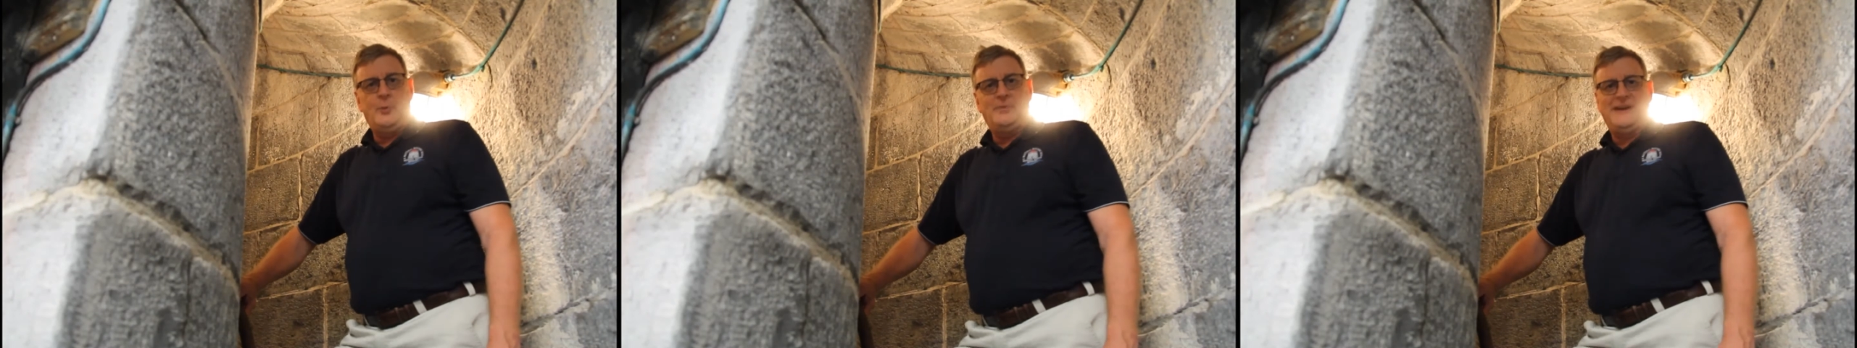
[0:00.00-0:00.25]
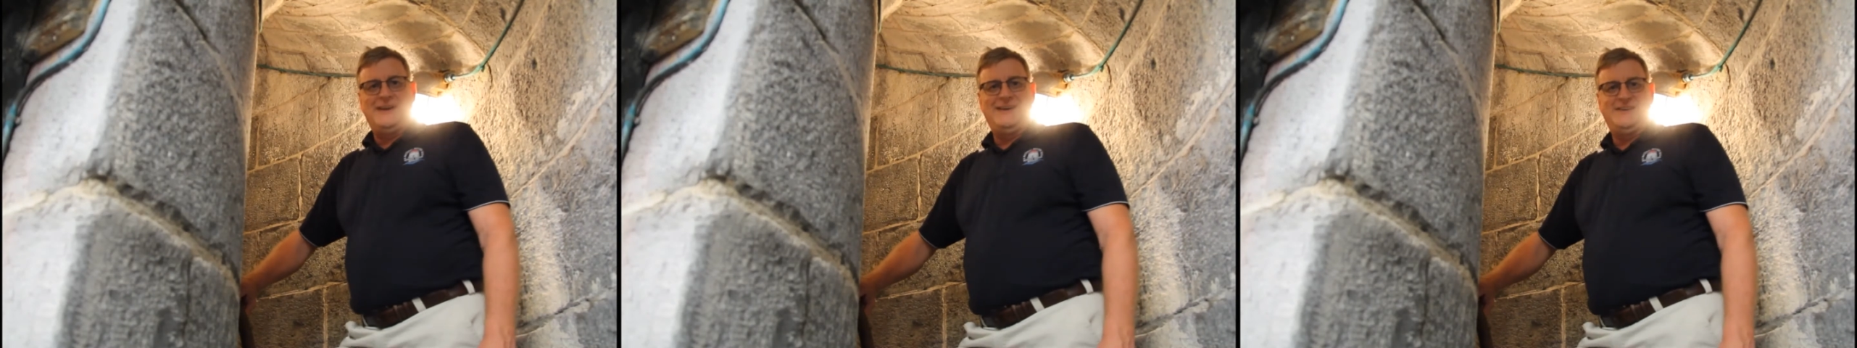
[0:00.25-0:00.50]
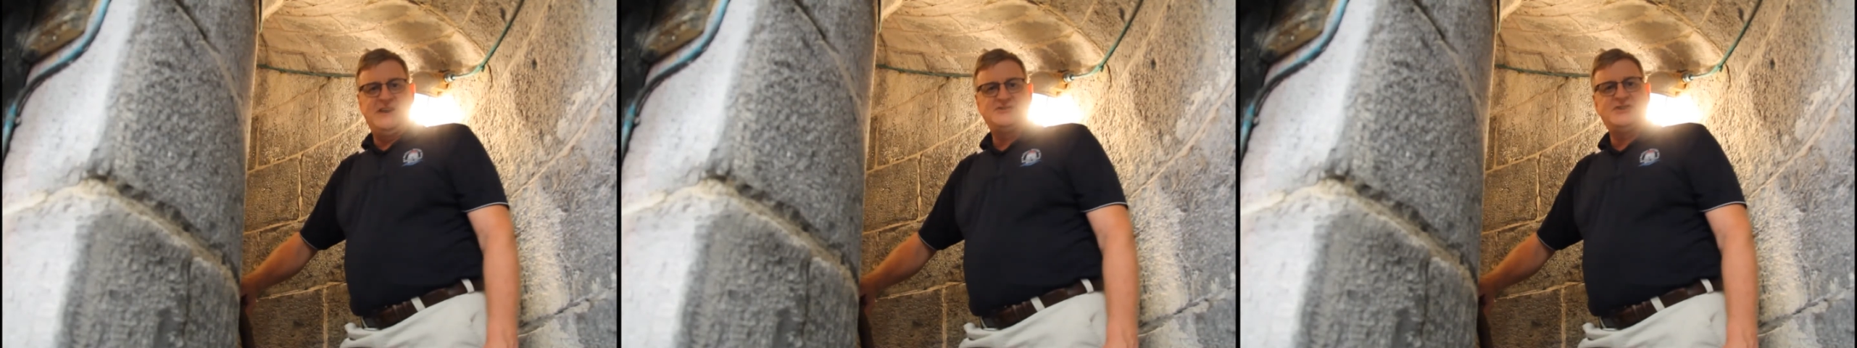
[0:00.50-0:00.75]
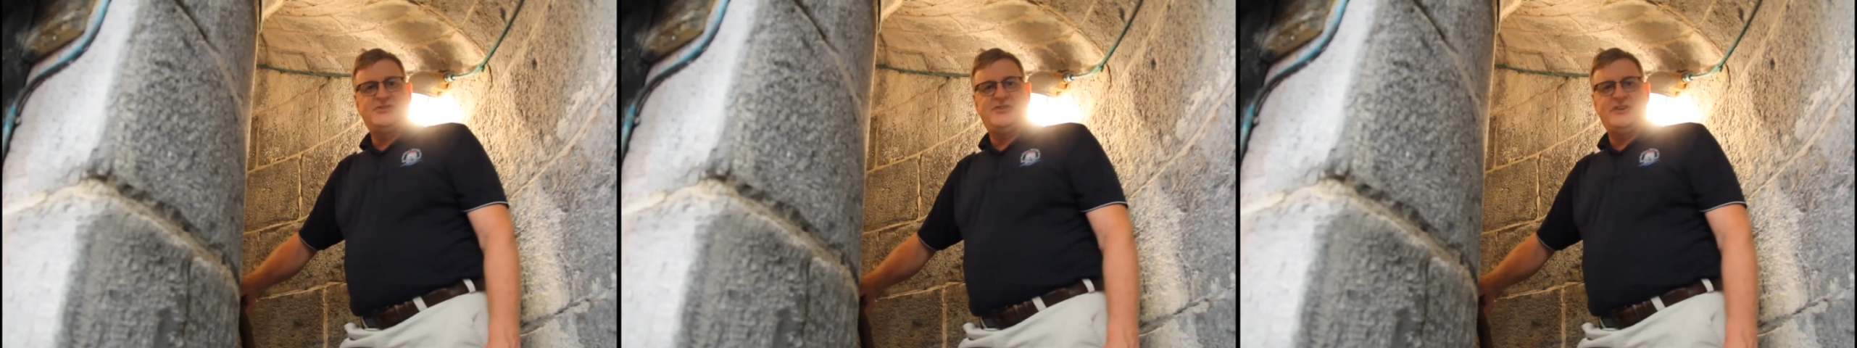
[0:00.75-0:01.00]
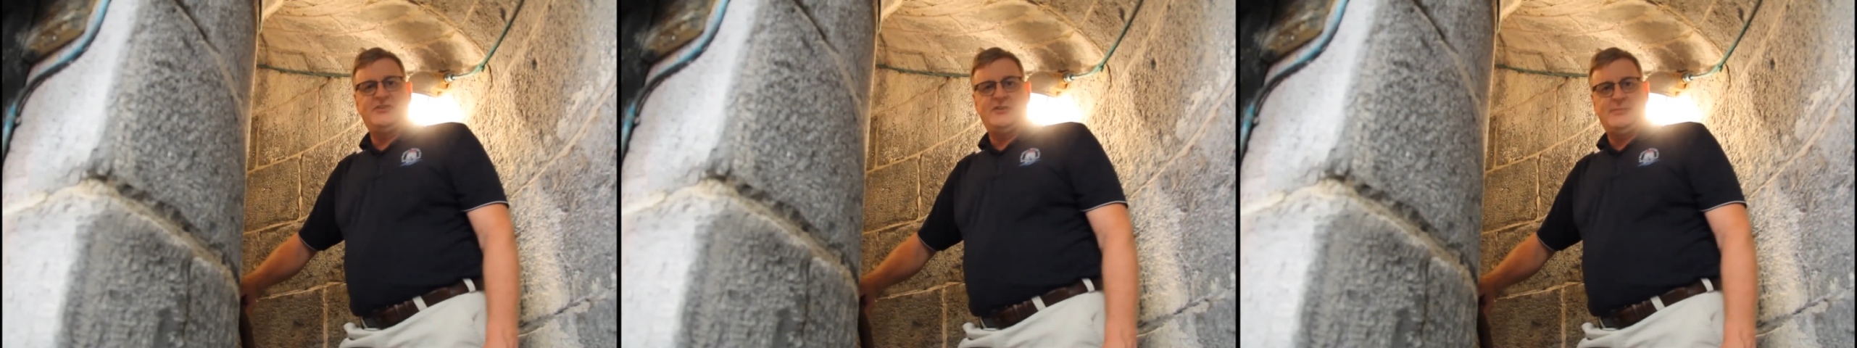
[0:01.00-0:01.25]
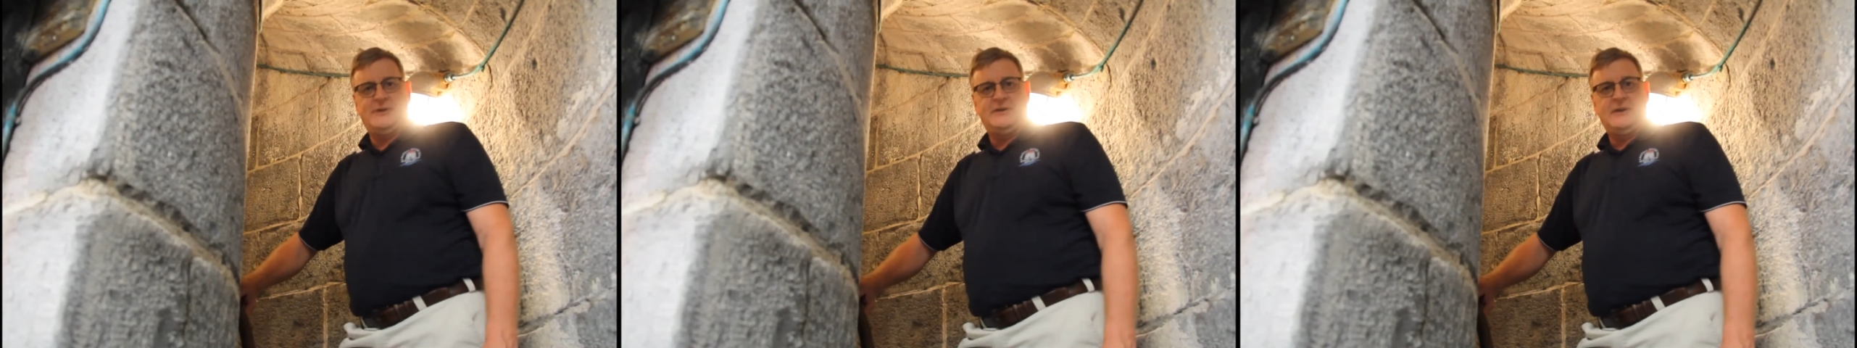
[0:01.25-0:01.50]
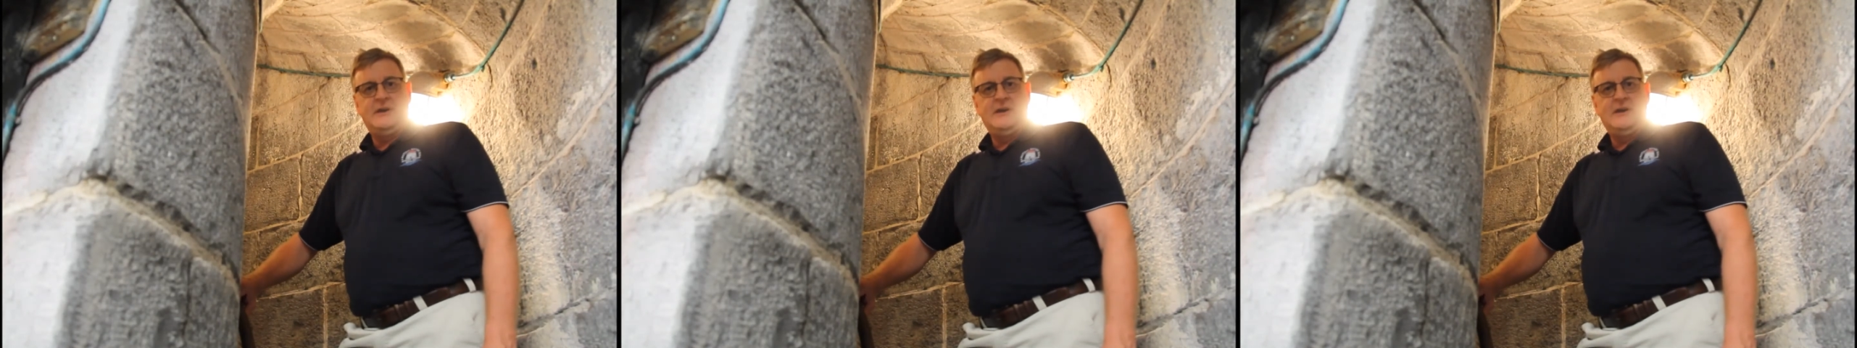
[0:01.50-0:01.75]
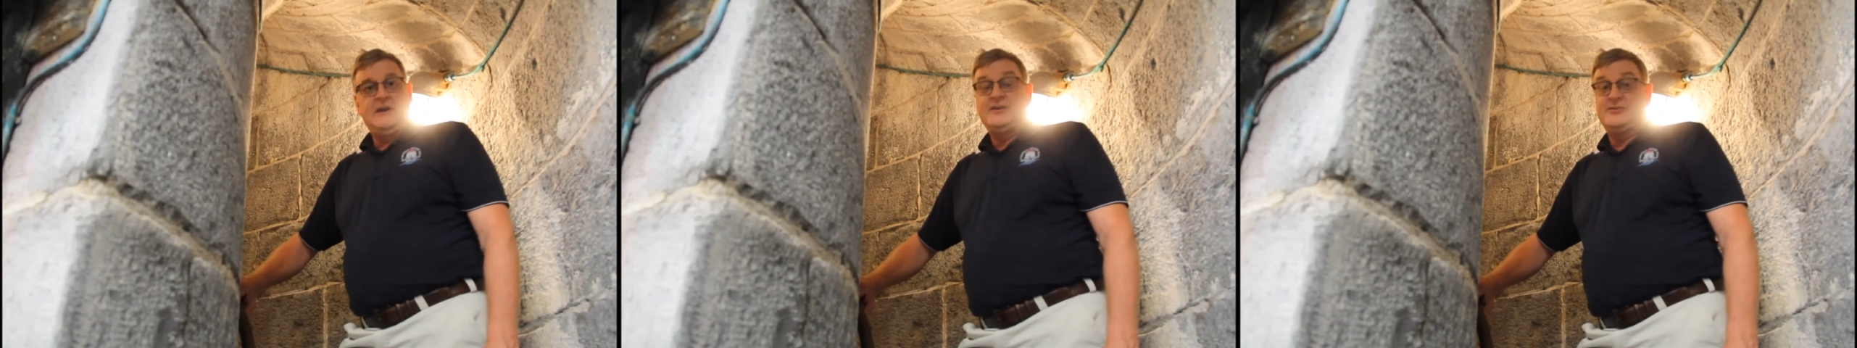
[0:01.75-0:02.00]
open an indigenous exhibit
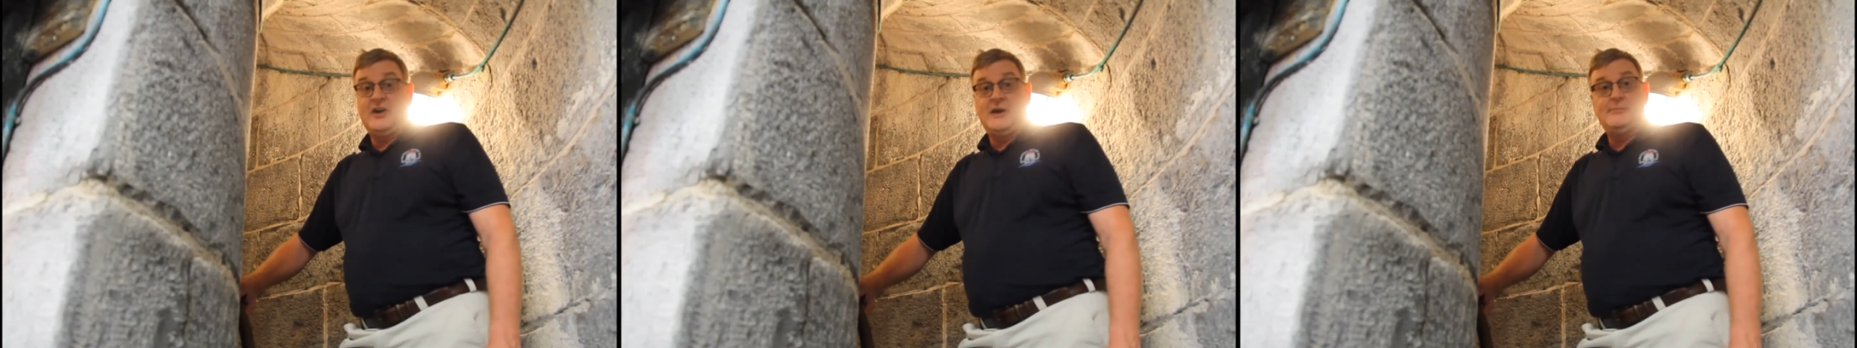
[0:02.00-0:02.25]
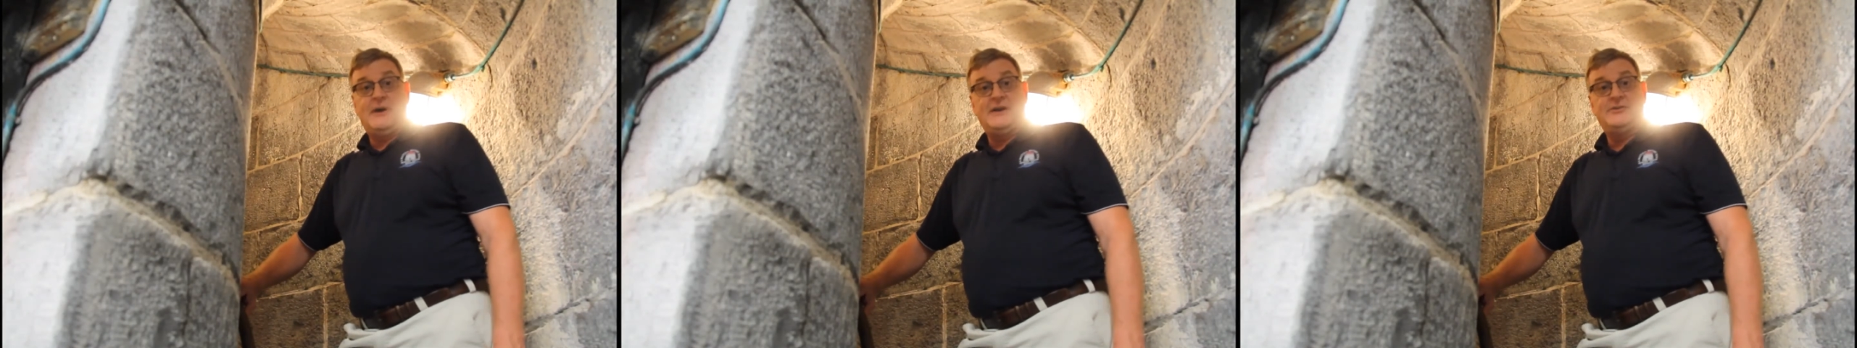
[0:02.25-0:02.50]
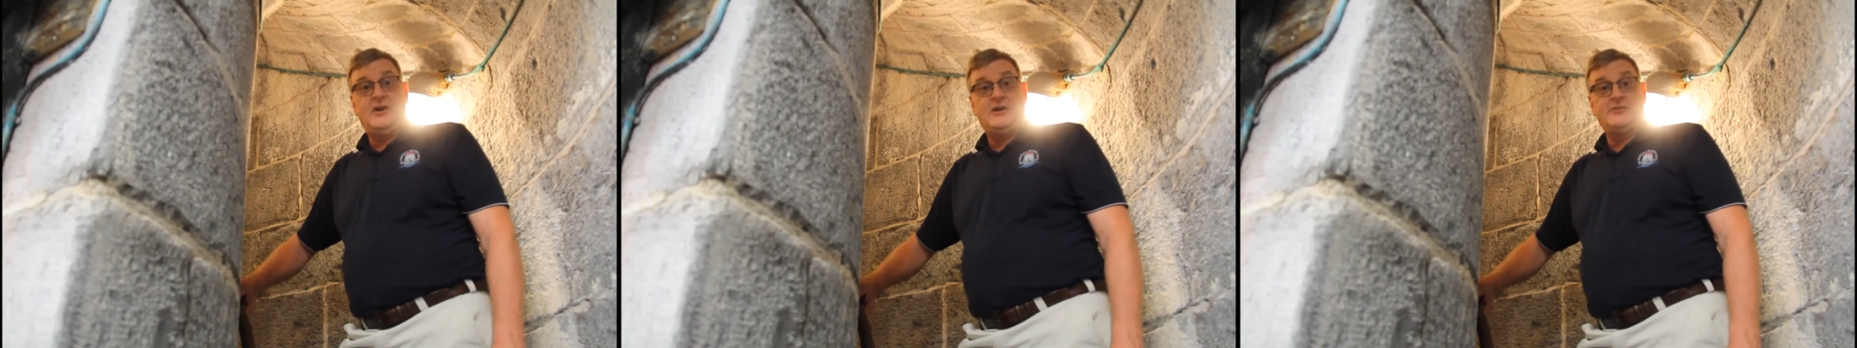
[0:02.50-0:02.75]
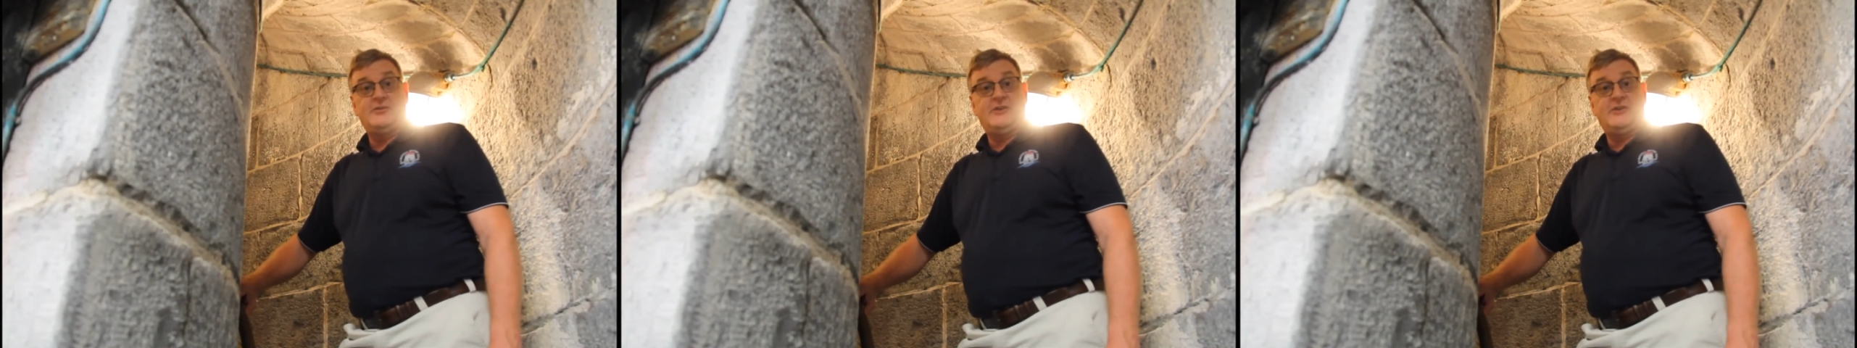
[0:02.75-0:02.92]
designed by Dr.